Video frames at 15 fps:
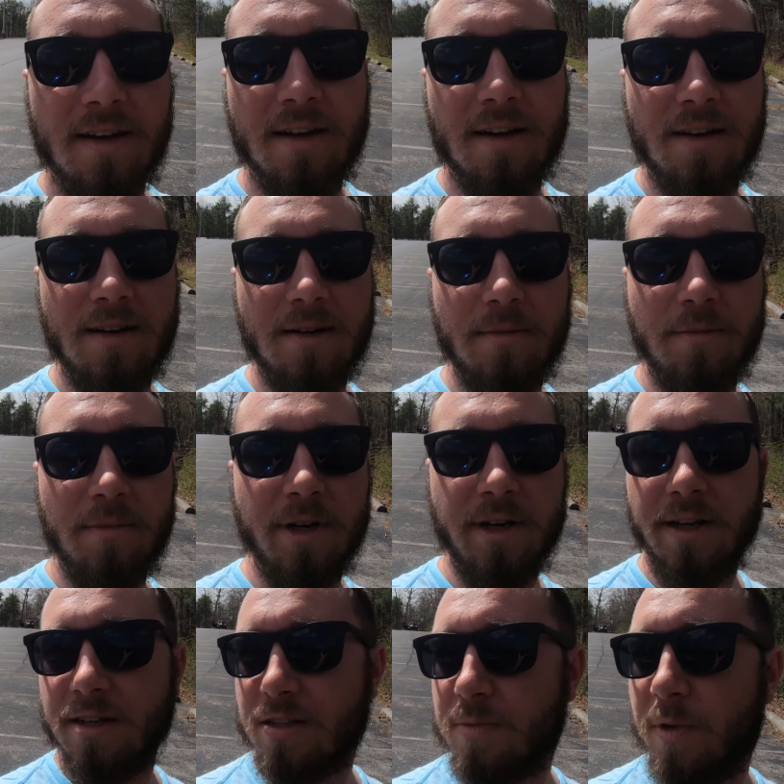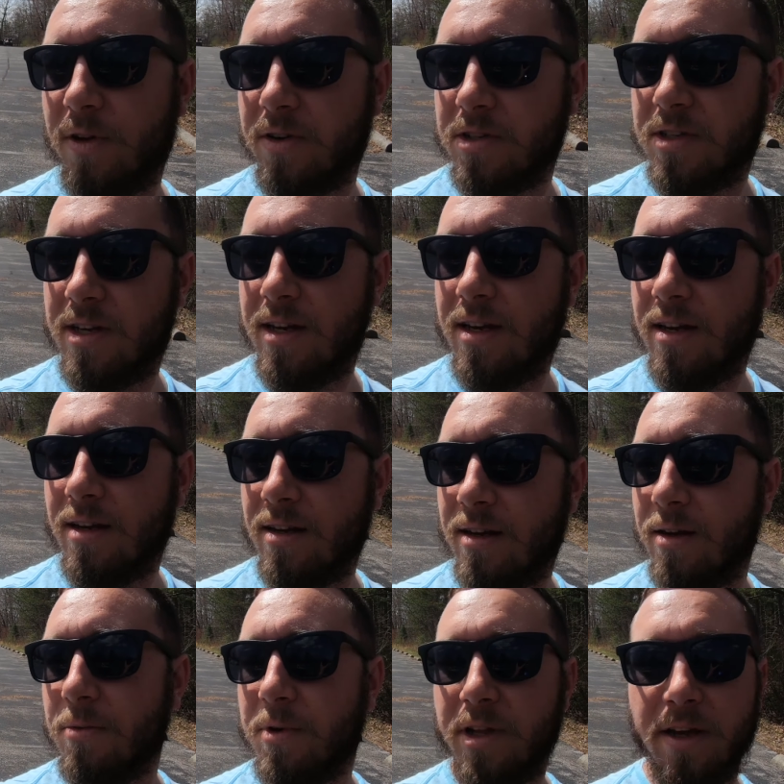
but in a smaller ski and one